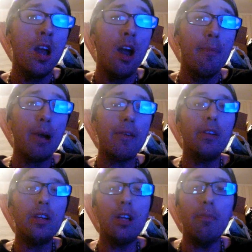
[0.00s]
Probably
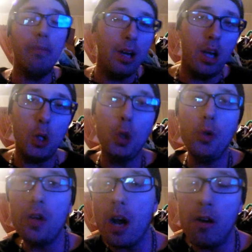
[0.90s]
him, but who
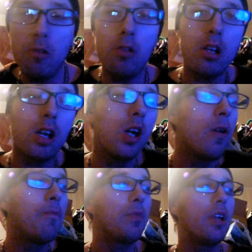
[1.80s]
knows
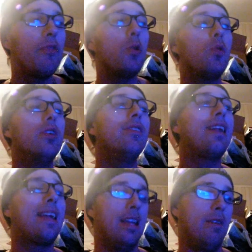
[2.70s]
if it was
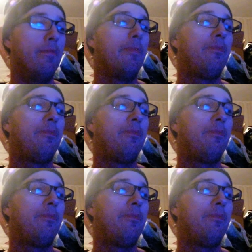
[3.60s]
him